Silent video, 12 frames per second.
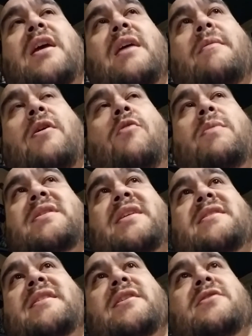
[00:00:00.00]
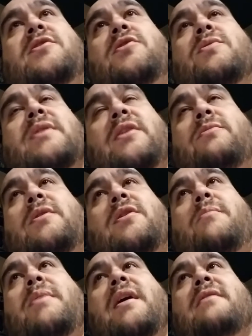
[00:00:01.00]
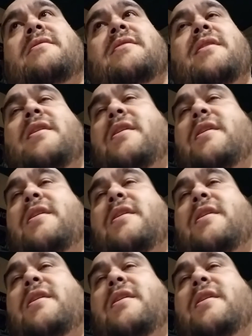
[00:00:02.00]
and my homie's like 6'2" and like 300 pounds.